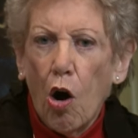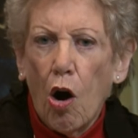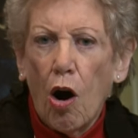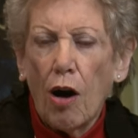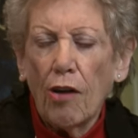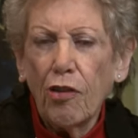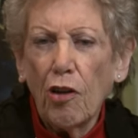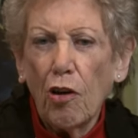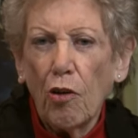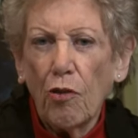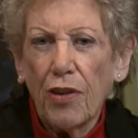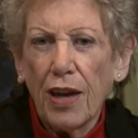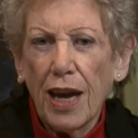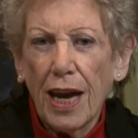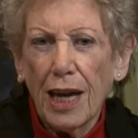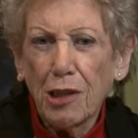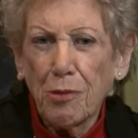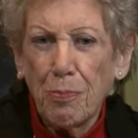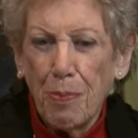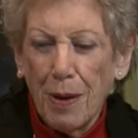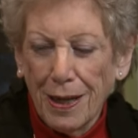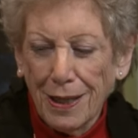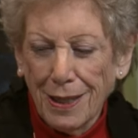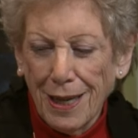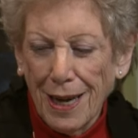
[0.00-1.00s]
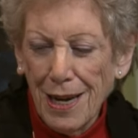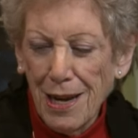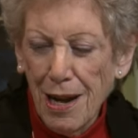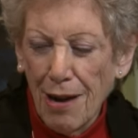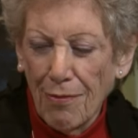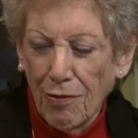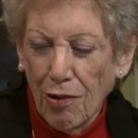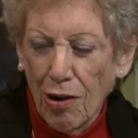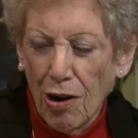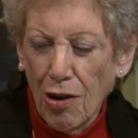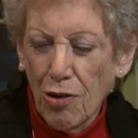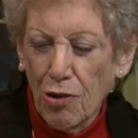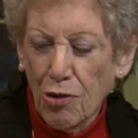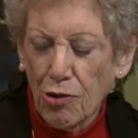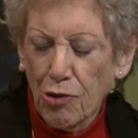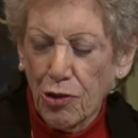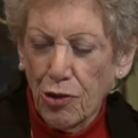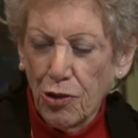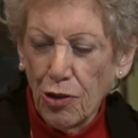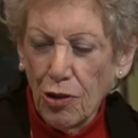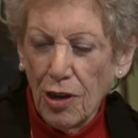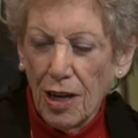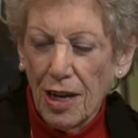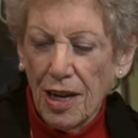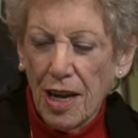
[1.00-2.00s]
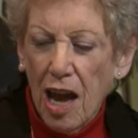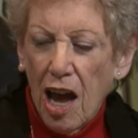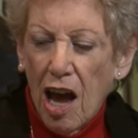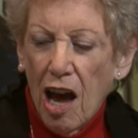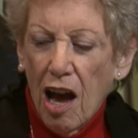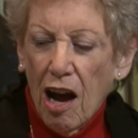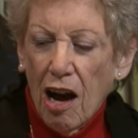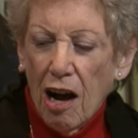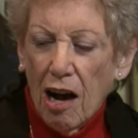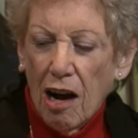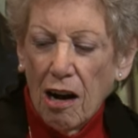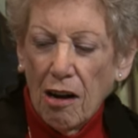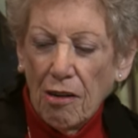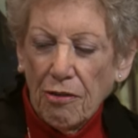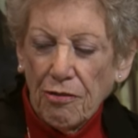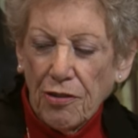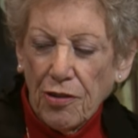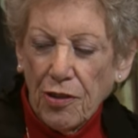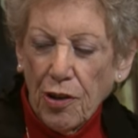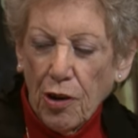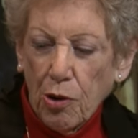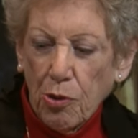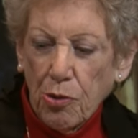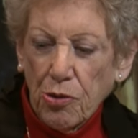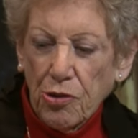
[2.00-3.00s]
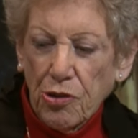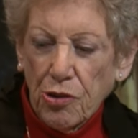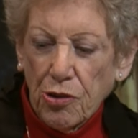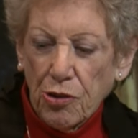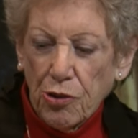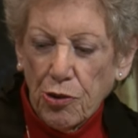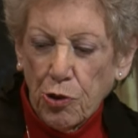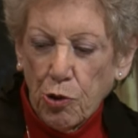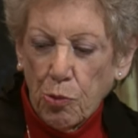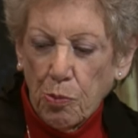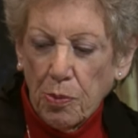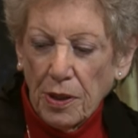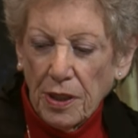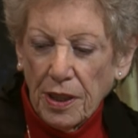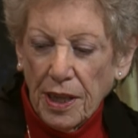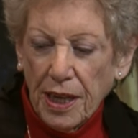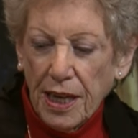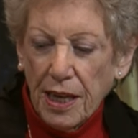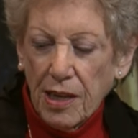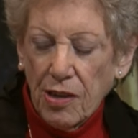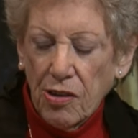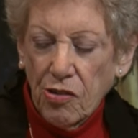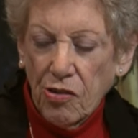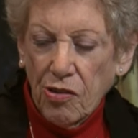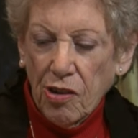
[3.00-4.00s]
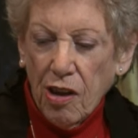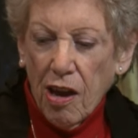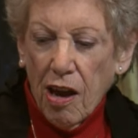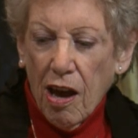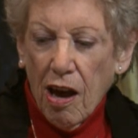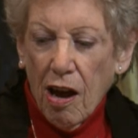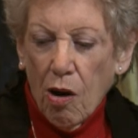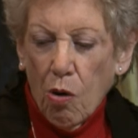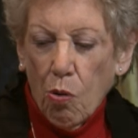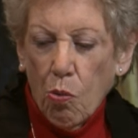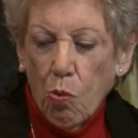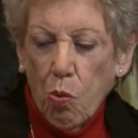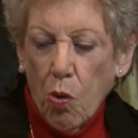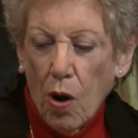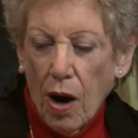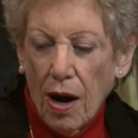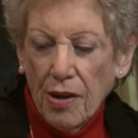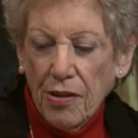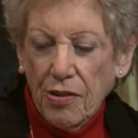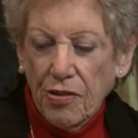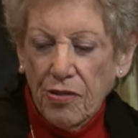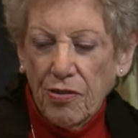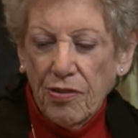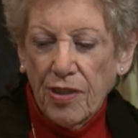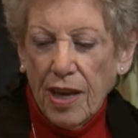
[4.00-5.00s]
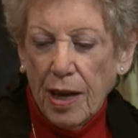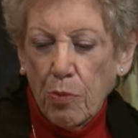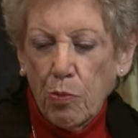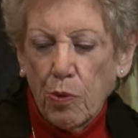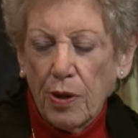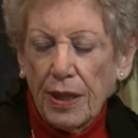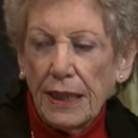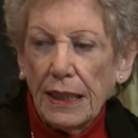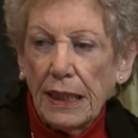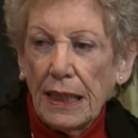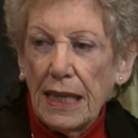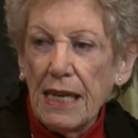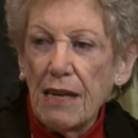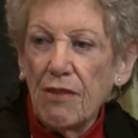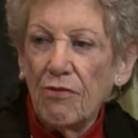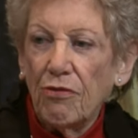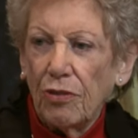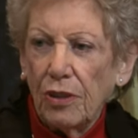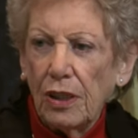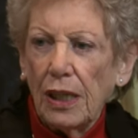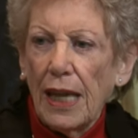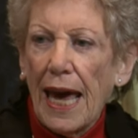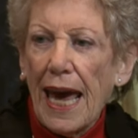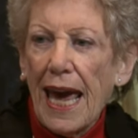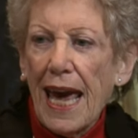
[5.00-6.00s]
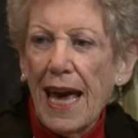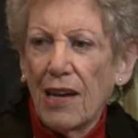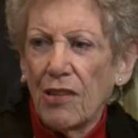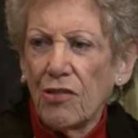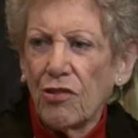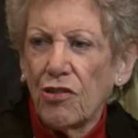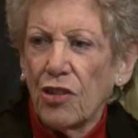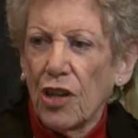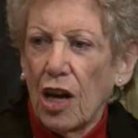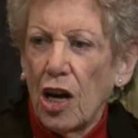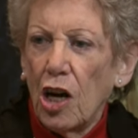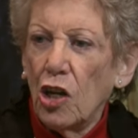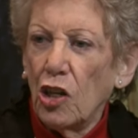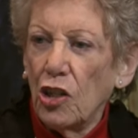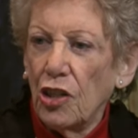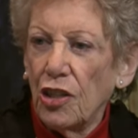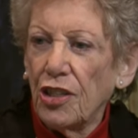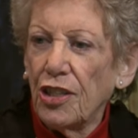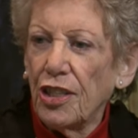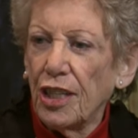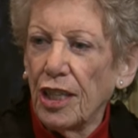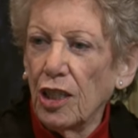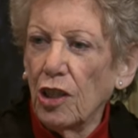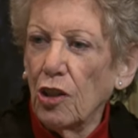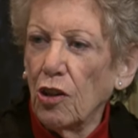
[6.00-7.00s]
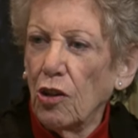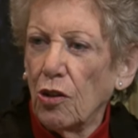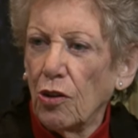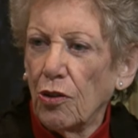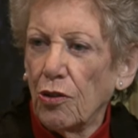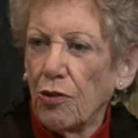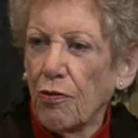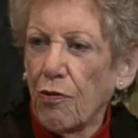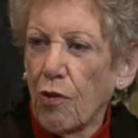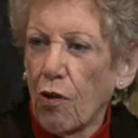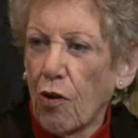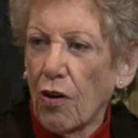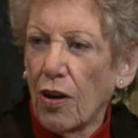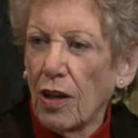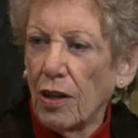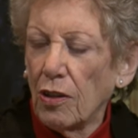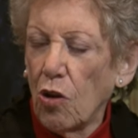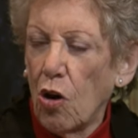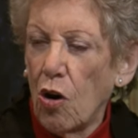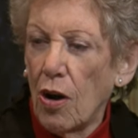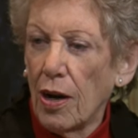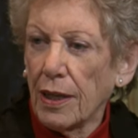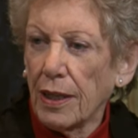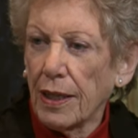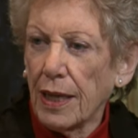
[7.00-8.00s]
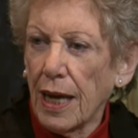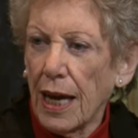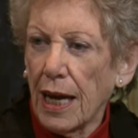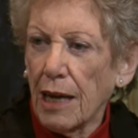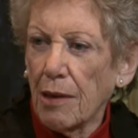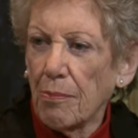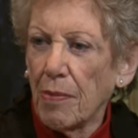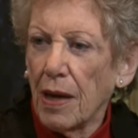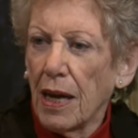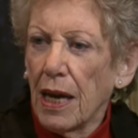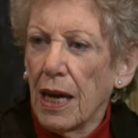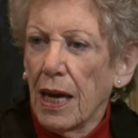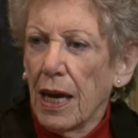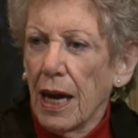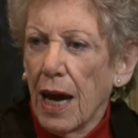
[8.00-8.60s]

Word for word: Although the aspect I never understood of those jubilees was they would leave lands untilled for a long time.